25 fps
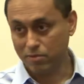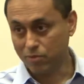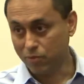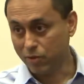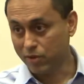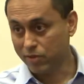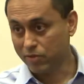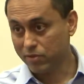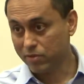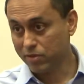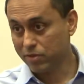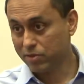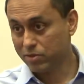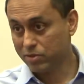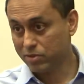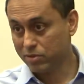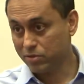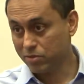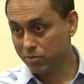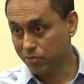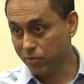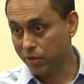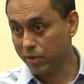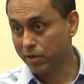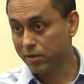research
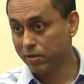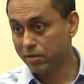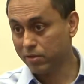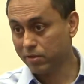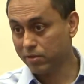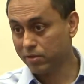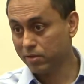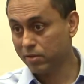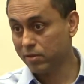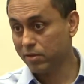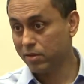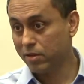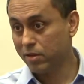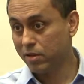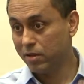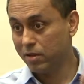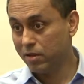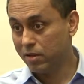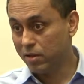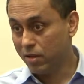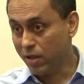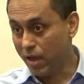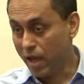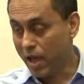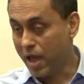rigor
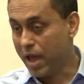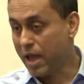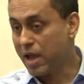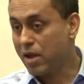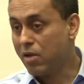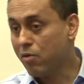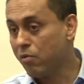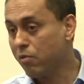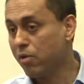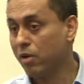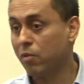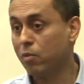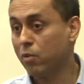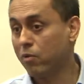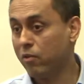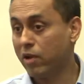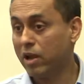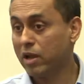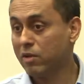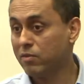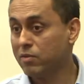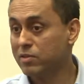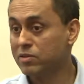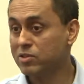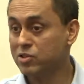and real world
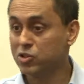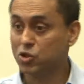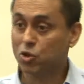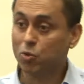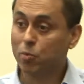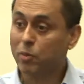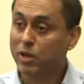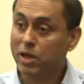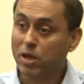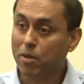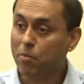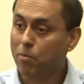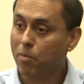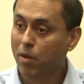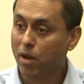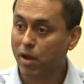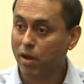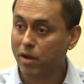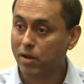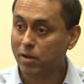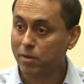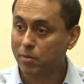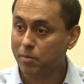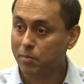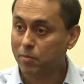relevance should be
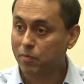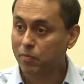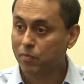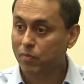combined,